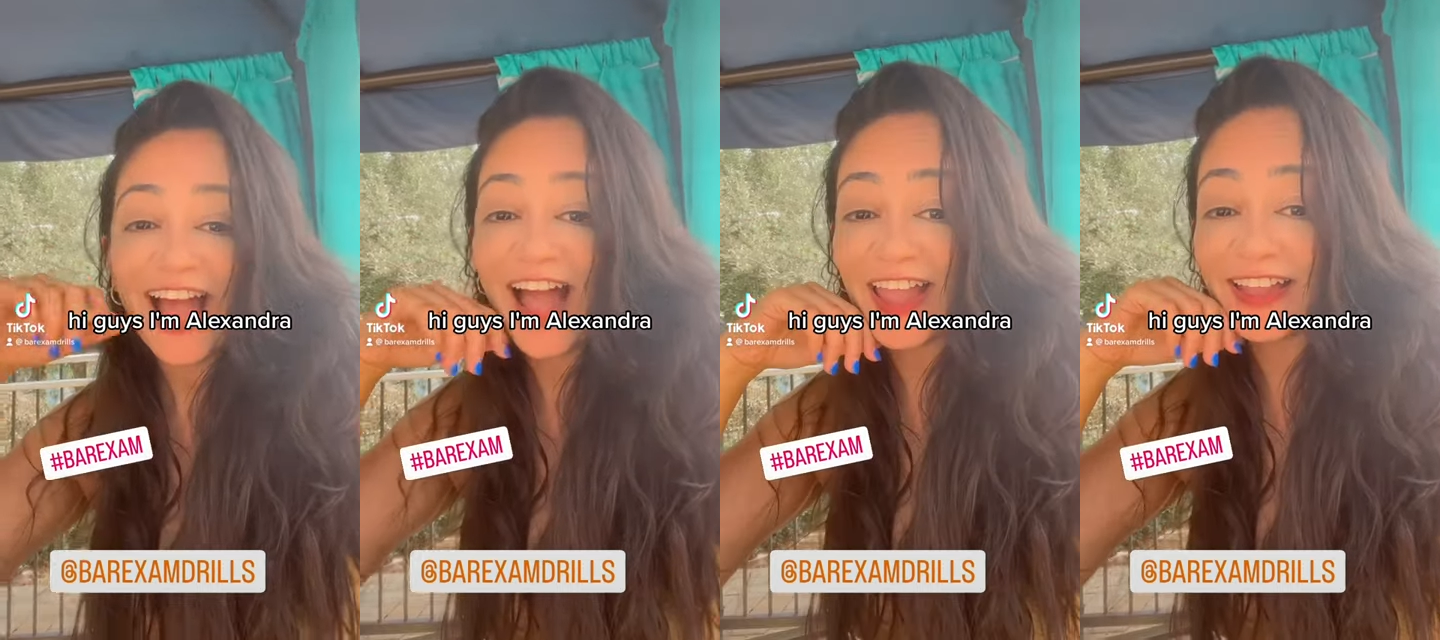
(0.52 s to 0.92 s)

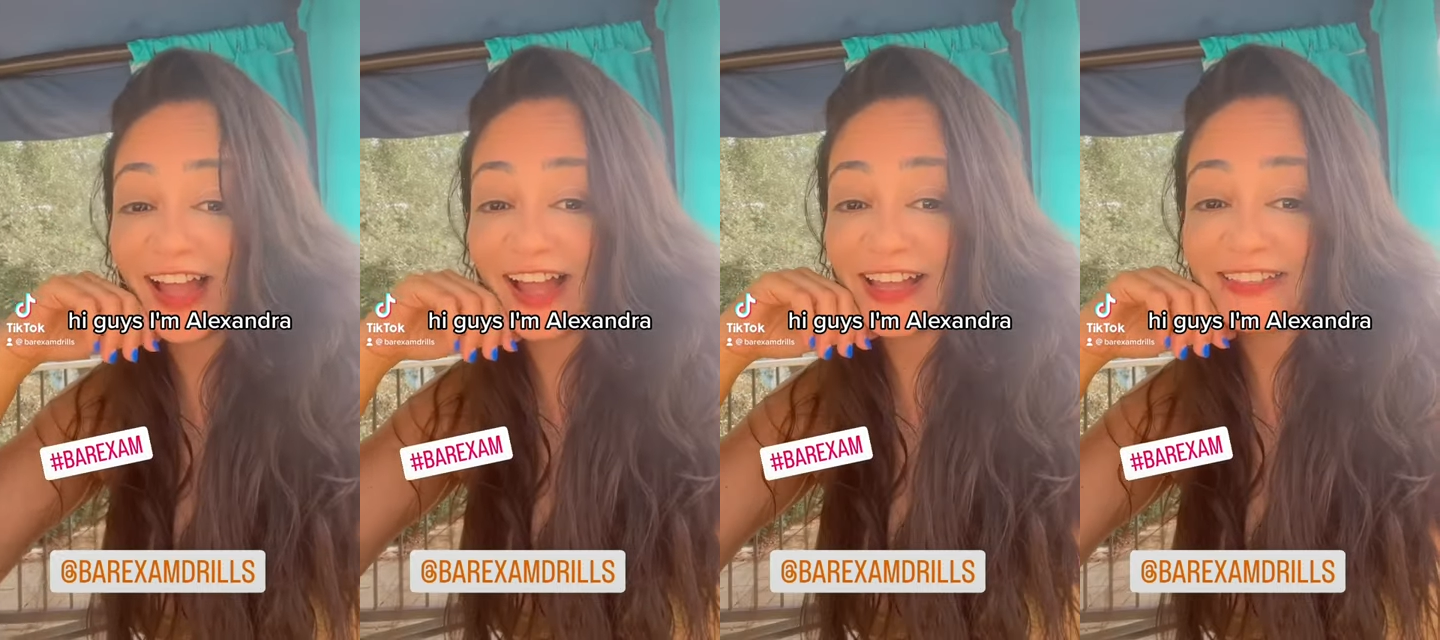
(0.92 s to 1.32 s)

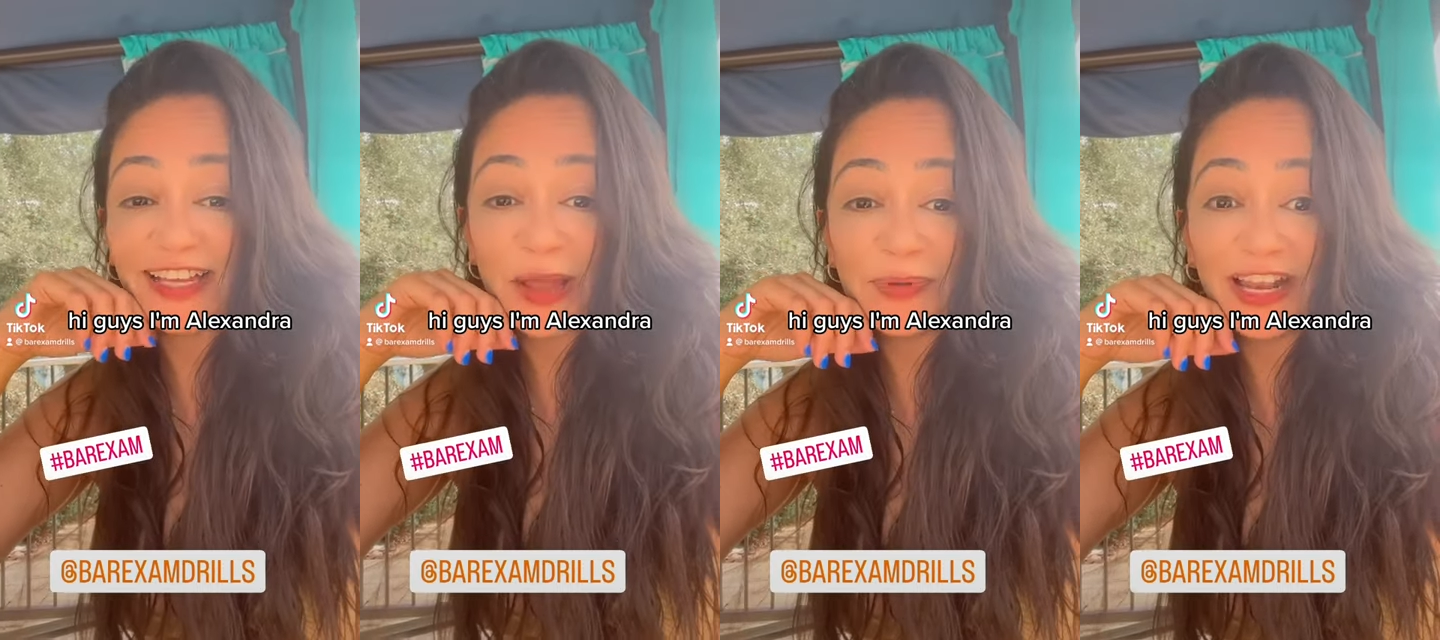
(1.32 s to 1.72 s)
Hi
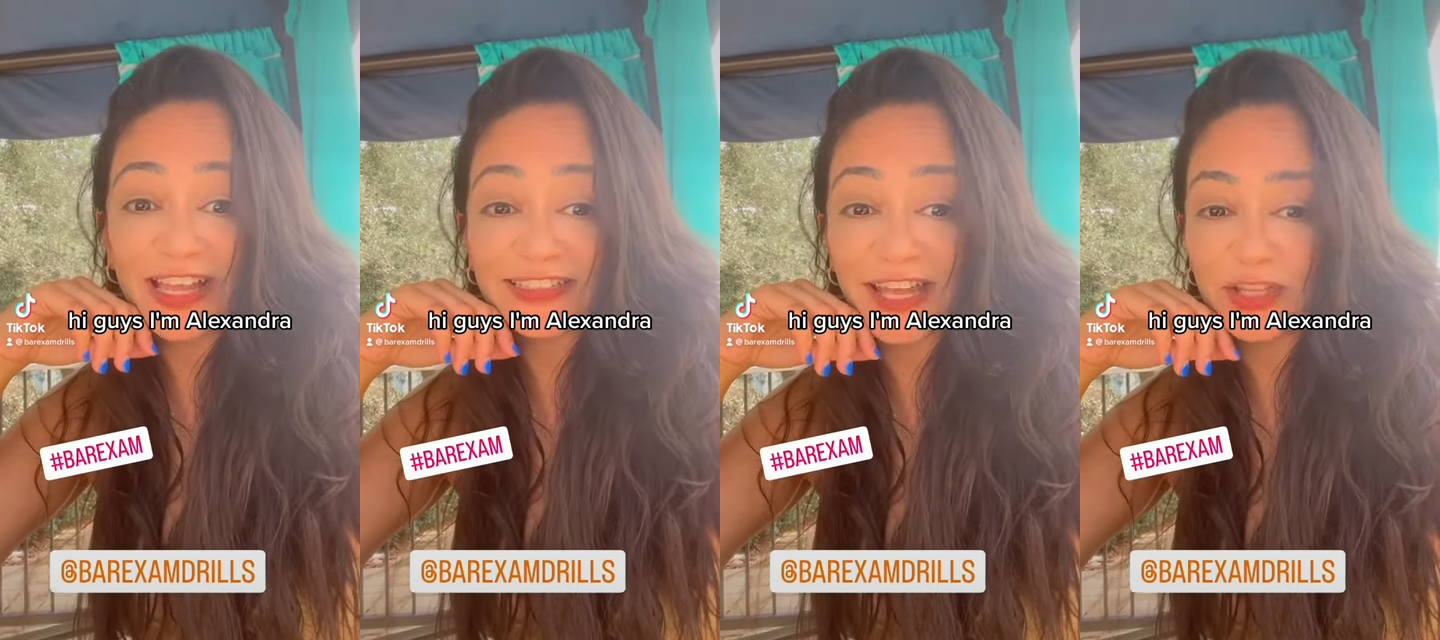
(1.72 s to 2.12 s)
guys, I'm
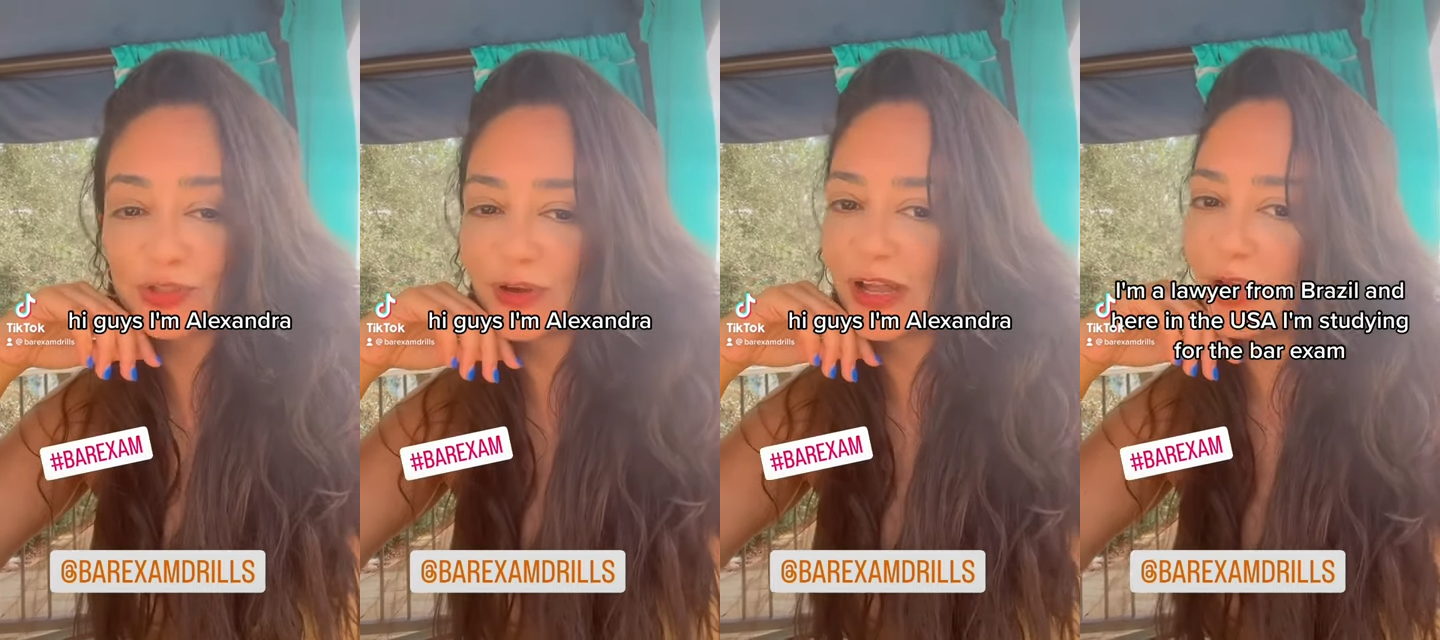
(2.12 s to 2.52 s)

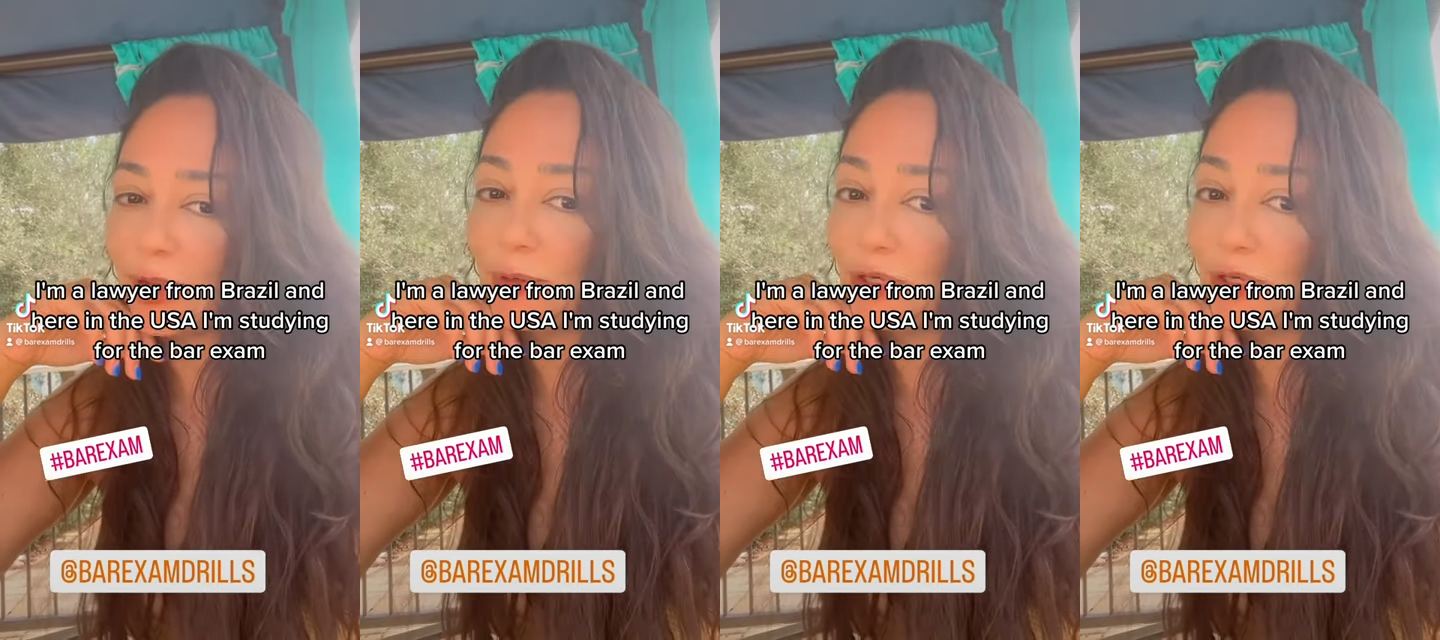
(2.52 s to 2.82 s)
Alessandra.